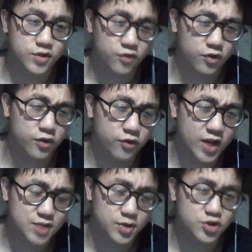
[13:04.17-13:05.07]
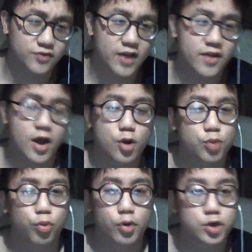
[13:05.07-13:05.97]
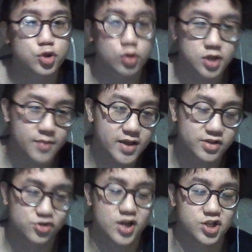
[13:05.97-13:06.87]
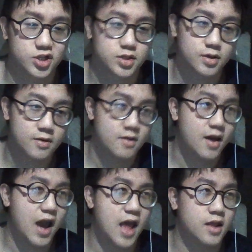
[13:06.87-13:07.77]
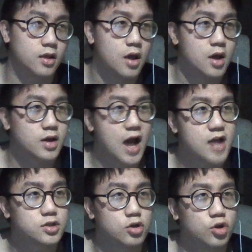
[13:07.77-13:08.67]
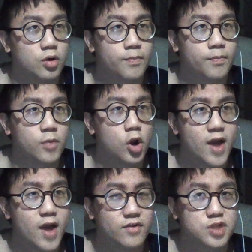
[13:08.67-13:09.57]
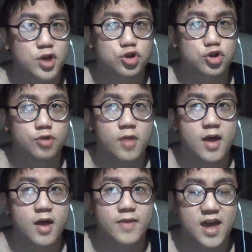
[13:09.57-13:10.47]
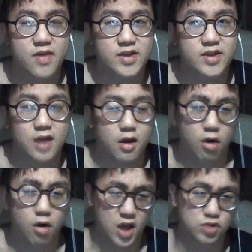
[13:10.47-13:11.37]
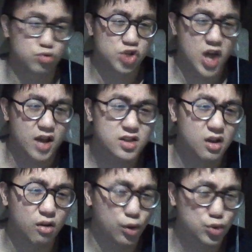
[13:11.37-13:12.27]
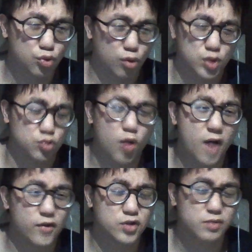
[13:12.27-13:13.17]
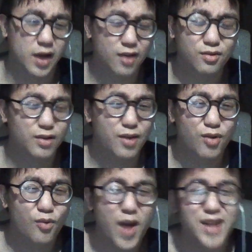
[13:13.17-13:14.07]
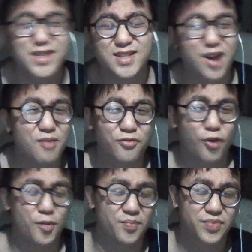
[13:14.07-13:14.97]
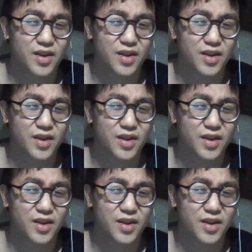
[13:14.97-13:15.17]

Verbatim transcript: if you, if you catch my drift, and they employ short term mating strategies. And guys on the lower end of the spectrum, they hear this and like, oh yeah, it's all genetics, oh, it's all, it's all whatever. It's like, where does this come from?